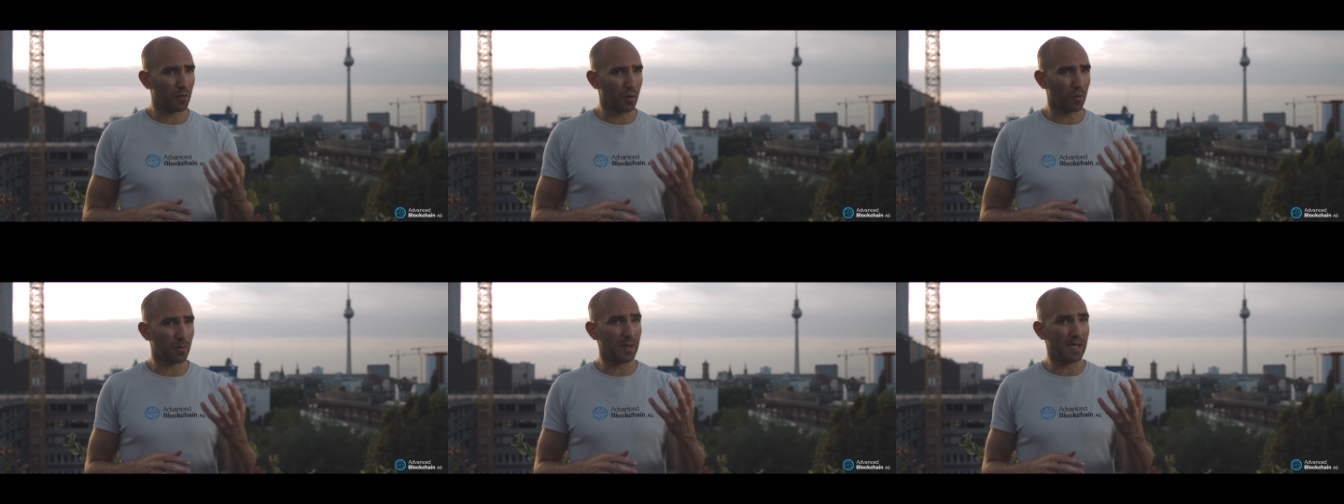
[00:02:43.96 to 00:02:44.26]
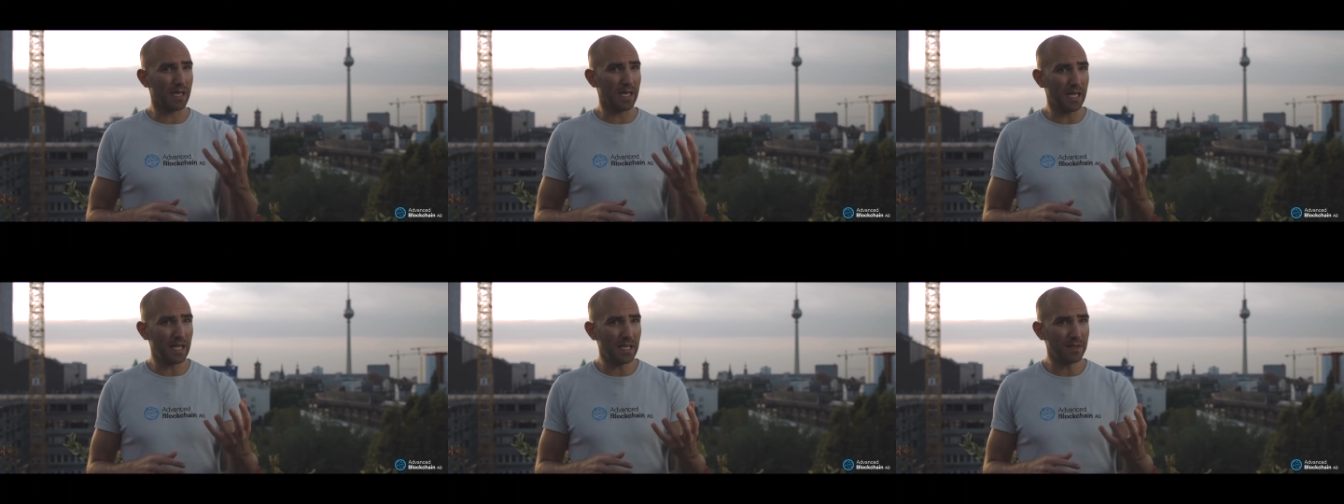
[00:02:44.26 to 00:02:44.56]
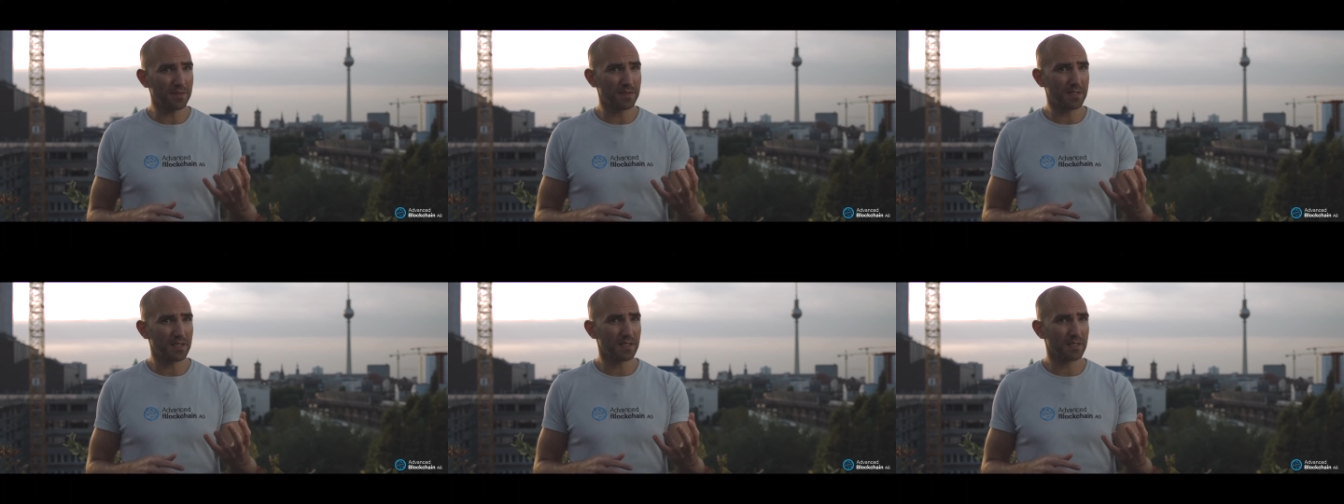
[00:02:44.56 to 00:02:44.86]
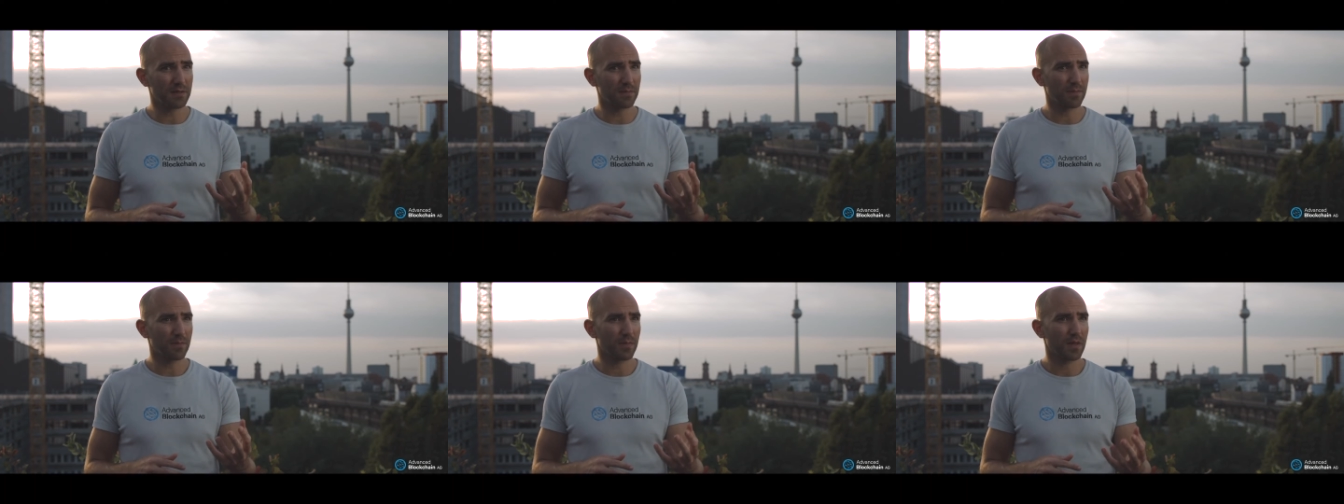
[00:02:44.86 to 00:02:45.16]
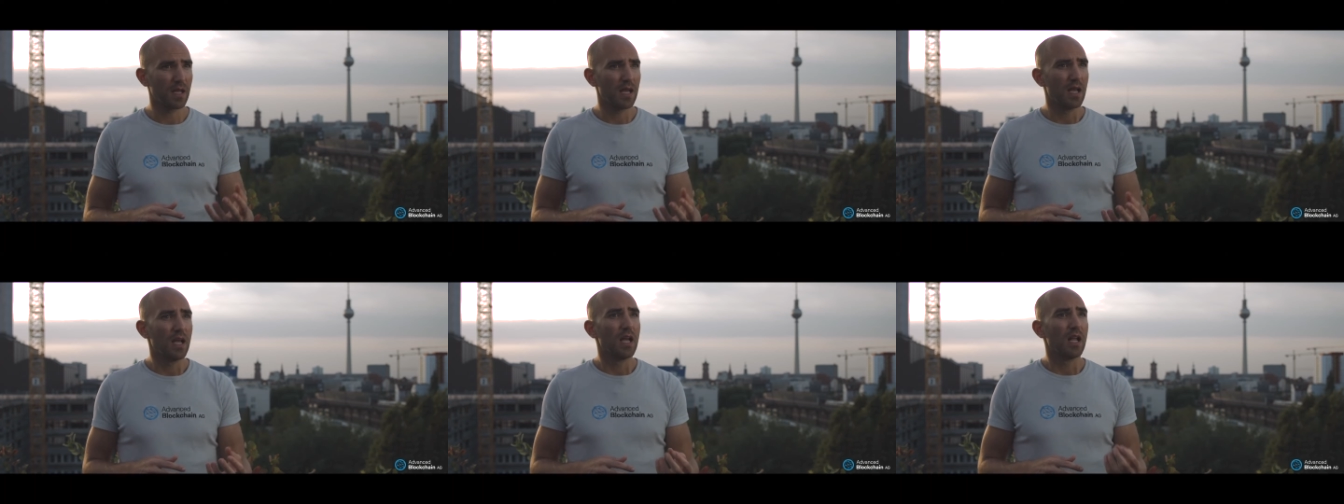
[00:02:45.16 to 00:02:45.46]
of your beliefs?
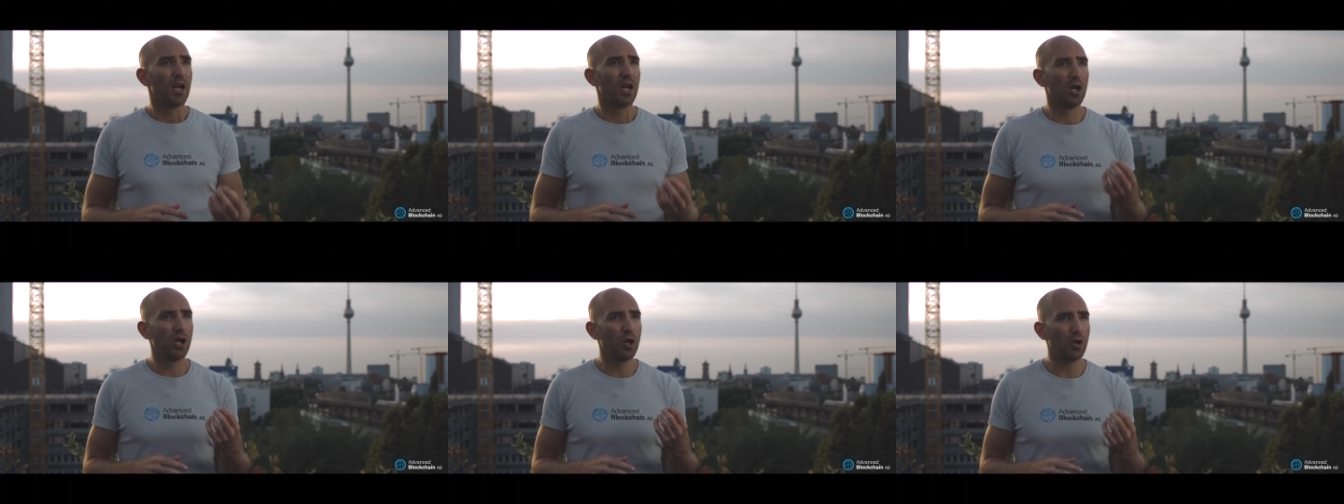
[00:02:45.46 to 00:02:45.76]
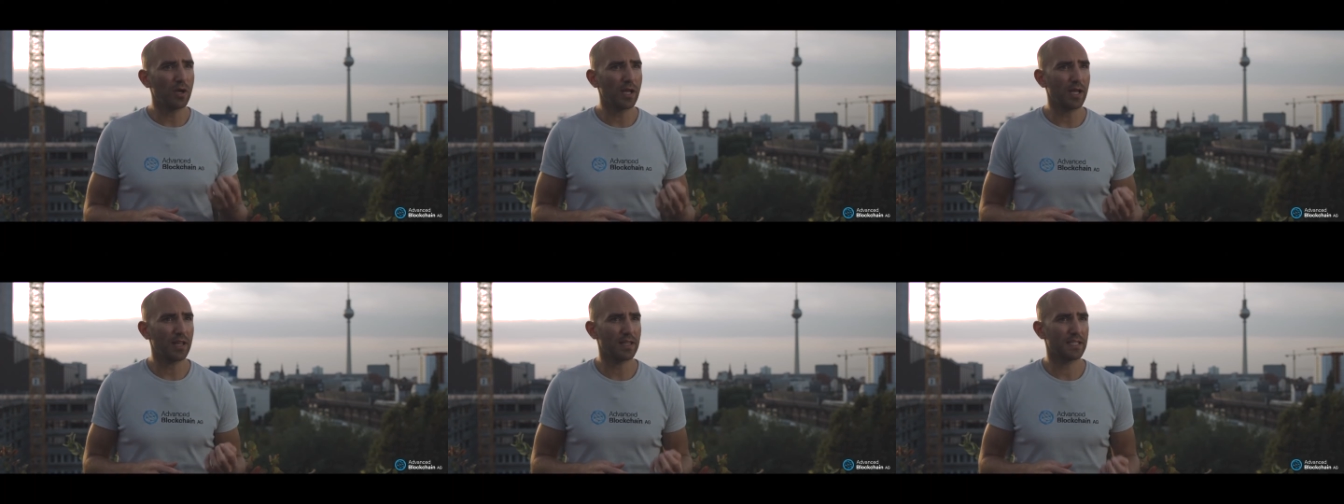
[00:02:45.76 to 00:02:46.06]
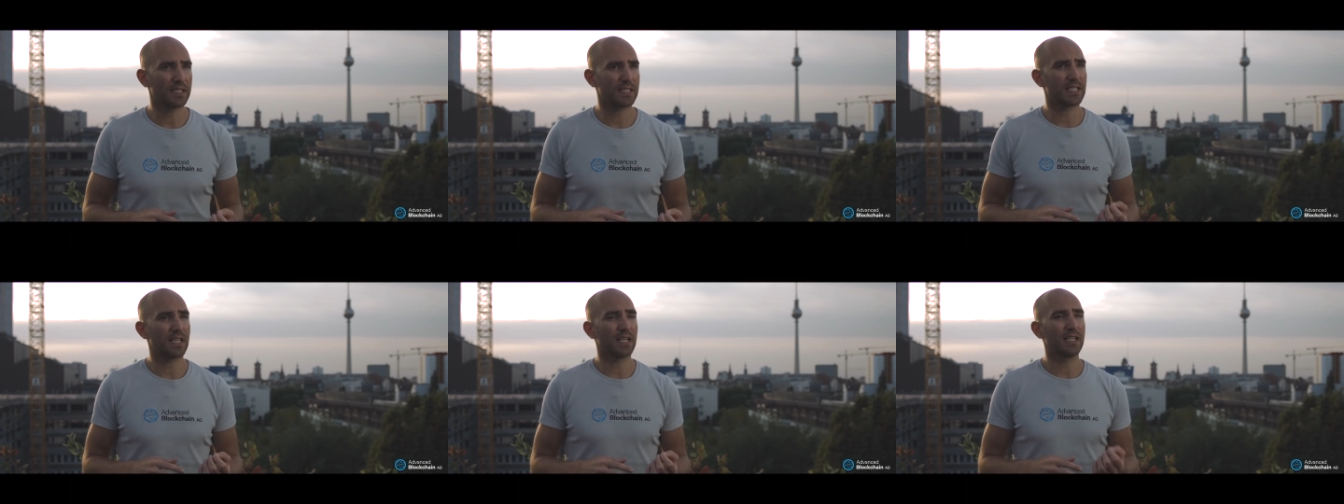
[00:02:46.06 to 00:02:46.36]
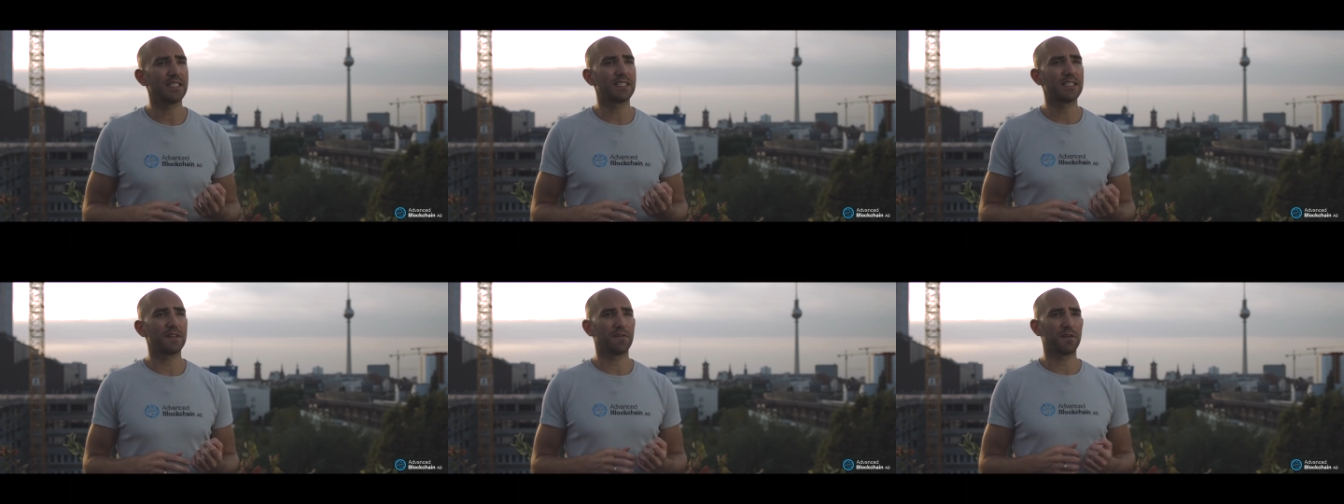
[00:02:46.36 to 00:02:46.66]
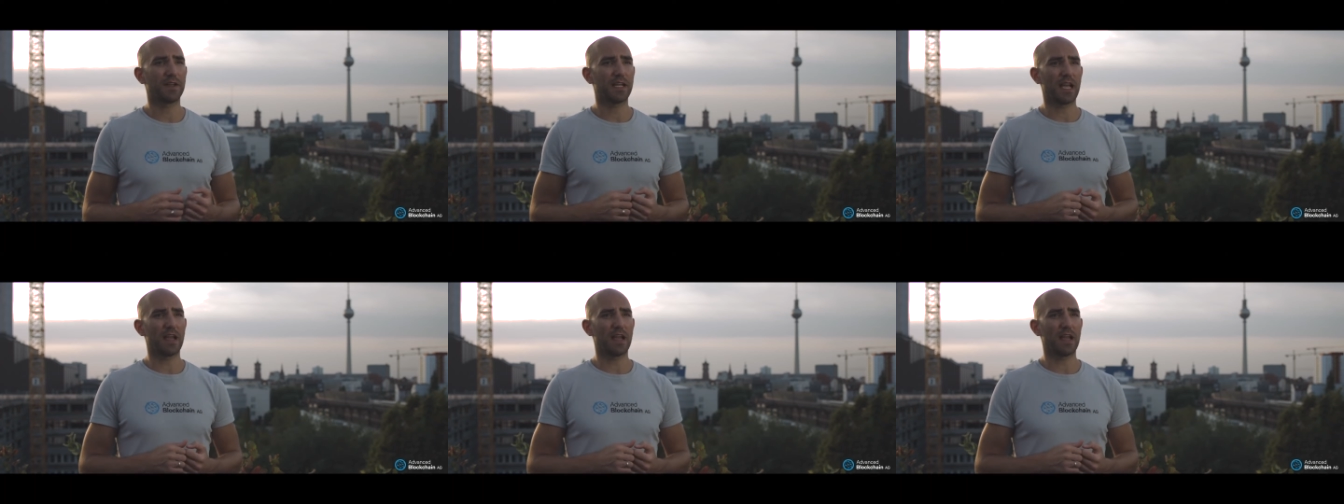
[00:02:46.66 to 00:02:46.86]
Look at the scientific